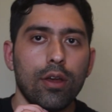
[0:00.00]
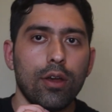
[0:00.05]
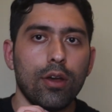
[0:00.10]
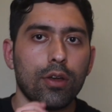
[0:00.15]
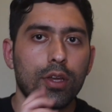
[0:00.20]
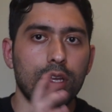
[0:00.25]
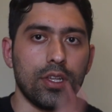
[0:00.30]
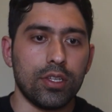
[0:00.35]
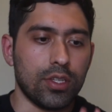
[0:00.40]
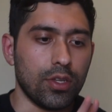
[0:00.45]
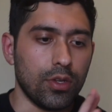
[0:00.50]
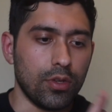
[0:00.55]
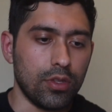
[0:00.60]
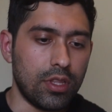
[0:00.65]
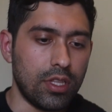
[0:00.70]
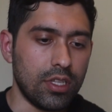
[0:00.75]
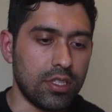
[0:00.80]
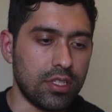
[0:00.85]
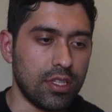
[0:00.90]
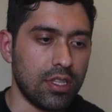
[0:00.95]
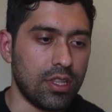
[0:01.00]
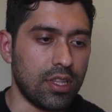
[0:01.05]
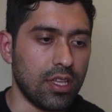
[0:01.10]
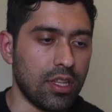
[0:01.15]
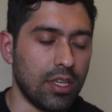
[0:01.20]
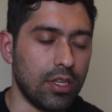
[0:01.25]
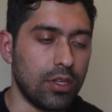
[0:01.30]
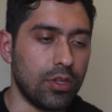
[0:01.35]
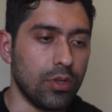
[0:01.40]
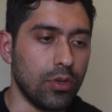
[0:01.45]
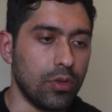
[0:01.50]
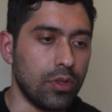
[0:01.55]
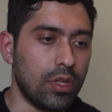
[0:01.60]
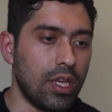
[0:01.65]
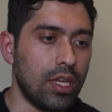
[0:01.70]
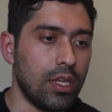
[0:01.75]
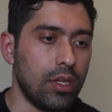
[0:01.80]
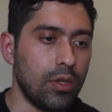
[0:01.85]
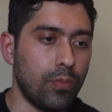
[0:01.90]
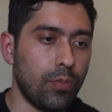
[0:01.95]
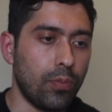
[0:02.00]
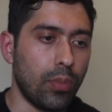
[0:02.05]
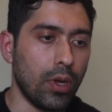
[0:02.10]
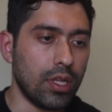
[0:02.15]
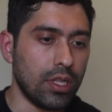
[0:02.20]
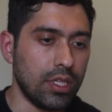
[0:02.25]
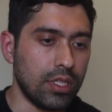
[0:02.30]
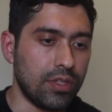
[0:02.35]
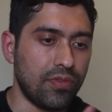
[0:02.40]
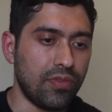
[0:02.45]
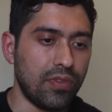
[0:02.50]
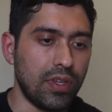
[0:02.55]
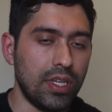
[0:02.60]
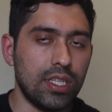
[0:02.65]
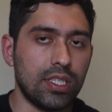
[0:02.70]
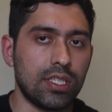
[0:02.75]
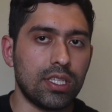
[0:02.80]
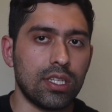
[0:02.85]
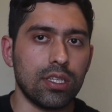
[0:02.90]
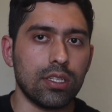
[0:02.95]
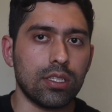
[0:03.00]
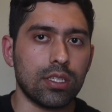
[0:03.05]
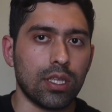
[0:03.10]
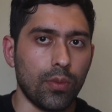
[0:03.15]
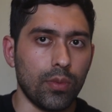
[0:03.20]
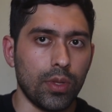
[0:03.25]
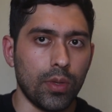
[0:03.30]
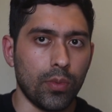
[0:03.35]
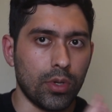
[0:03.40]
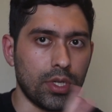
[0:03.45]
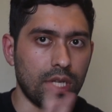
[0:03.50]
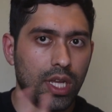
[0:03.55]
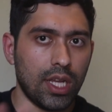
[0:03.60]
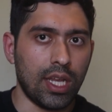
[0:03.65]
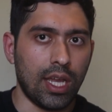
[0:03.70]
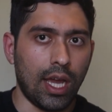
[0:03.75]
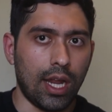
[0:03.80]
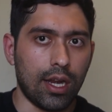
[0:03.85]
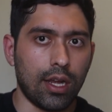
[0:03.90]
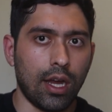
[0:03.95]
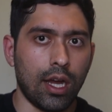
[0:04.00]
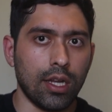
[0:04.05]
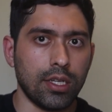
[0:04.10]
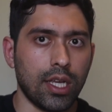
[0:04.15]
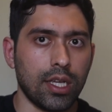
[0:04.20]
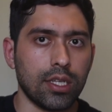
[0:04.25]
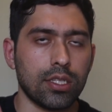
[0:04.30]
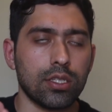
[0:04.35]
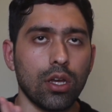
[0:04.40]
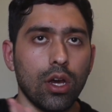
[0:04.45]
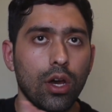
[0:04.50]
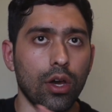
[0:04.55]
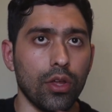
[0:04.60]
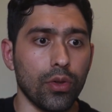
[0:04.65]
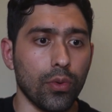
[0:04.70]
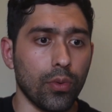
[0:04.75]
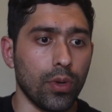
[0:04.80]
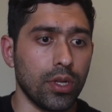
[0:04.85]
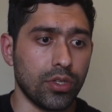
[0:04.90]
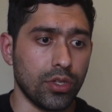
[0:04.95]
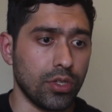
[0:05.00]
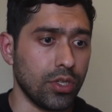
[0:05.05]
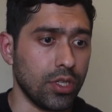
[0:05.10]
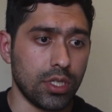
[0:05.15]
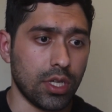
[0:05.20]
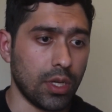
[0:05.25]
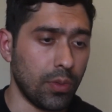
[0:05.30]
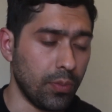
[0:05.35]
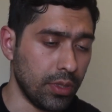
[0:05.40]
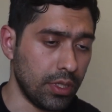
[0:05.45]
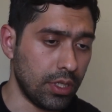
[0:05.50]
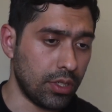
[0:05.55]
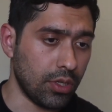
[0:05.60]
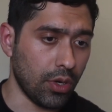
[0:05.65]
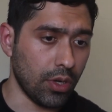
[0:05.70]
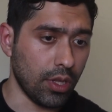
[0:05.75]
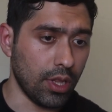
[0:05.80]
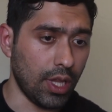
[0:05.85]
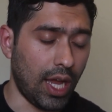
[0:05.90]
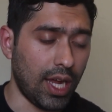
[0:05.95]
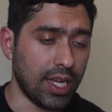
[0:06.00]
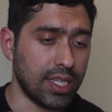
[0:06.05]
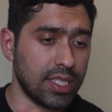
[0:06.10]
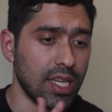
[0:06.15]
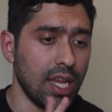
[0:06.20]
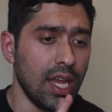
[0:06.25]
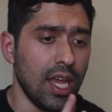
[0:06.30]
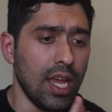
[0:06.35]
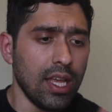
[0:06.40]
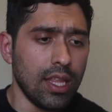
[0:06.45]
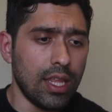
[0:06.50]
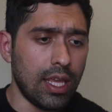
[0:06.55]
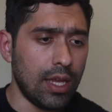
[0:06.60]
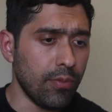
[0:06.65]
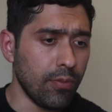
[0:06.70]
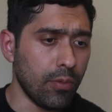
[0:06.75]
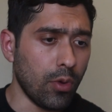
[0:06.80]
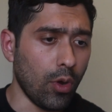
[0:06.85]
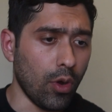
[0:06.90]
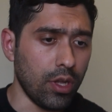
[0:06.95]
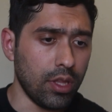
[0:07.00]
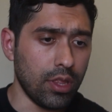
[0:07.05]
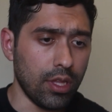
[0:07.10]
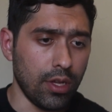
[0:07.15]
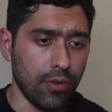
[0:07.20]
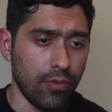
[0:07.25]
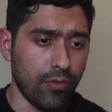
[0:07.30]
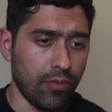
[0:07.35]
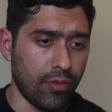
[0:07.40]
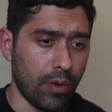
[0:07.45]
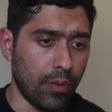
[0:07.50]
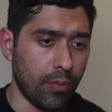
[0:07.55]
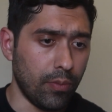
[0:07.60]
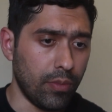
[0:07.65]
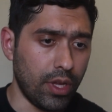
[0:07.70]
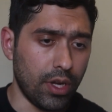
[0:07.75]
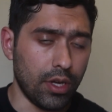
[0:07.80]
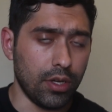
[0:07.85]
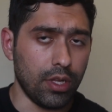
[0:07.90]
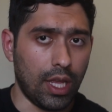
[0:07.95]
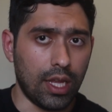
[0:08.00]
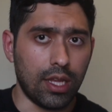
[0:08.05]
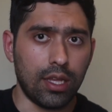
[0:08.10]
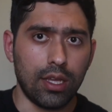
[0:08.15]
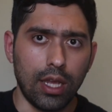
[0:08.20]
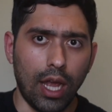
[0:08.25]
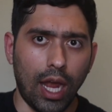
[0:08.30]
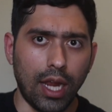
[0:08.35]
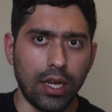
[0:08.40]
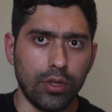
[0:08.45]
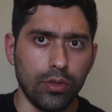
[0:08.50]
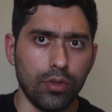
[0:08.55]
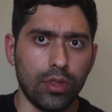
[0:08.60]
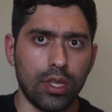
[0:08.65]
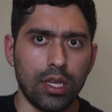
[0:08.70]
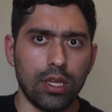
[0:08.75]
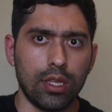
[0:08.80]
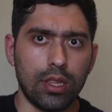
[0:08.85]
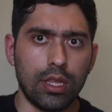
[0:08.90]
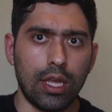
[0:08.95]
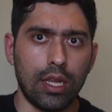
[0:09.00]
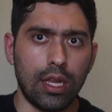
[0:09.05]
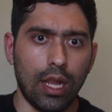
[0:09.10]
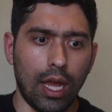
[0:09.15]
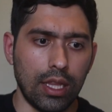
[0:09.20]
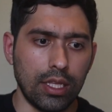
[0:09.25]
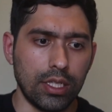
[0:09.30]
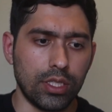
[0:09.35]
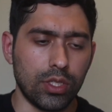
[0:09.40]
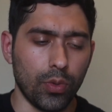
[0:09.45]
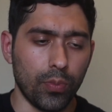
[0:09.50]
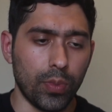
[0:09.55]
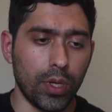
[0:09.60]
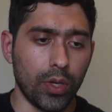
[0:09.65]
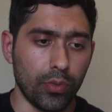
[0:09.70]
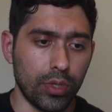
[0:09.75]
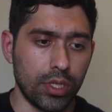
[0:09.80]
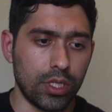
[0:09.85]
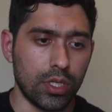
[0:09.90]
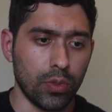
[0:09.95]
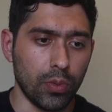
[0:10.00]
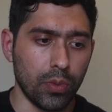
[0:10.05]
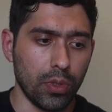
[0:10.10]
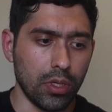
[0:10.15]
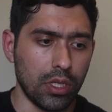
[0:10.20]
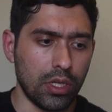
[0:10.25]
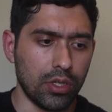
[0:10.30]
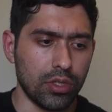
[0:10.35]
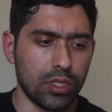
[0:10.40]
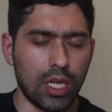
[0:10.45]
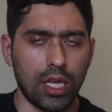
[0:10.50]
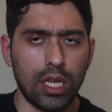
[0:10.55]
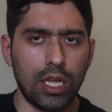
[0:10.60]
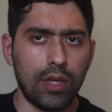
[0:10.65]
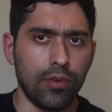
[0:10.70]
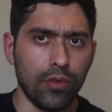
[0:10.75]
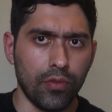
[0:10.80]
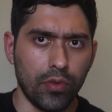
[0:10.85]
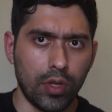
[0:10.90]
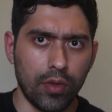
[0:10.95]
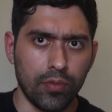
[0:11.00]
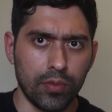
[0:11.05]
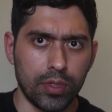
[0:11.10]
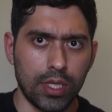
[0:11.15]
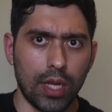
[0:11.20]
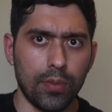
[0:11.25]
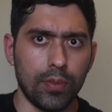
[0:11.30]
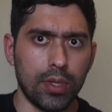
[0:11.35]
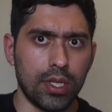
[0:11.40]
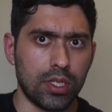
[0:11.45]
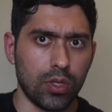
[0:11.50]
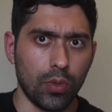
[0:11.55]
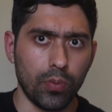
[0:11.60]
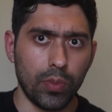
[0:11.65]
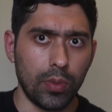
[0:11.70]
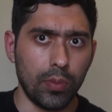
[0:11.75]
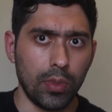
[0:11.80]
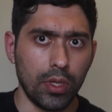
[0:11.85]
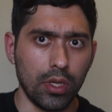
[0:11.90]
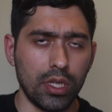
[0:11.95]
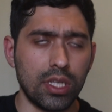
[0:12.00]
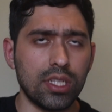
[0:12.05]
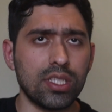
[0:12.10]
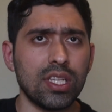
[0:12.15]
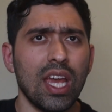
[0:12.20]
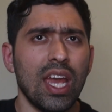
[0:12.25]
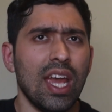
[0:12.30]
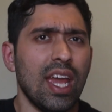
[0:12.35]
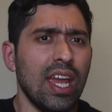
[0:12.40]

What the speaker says: Okay, so this is the thing they do. They bring these feats. Some of them are taken out of context. Other ones are just complete total lies. him going there from there, like, I do think that at least they're being reasonable here, saying even if we give him 10 minutes, it'll be millions.